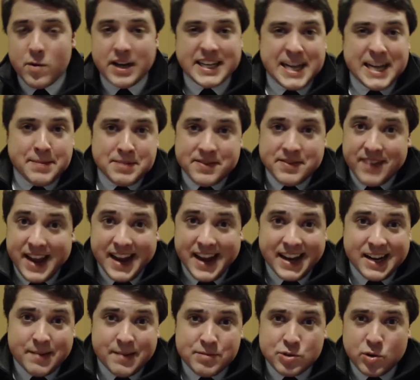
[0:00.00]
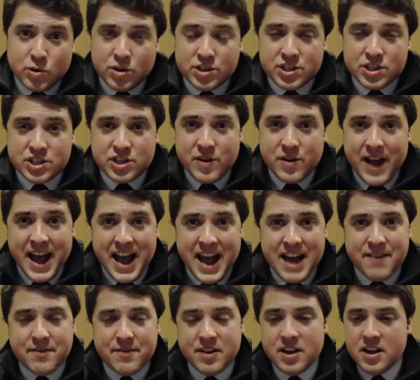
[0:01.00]
what types of income sources you
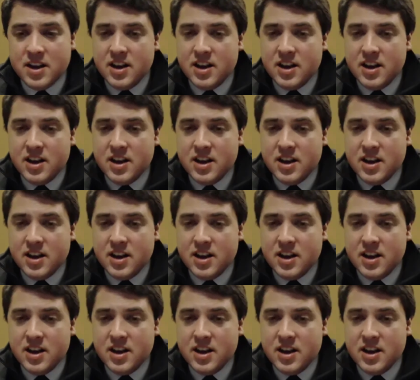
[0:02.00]
have.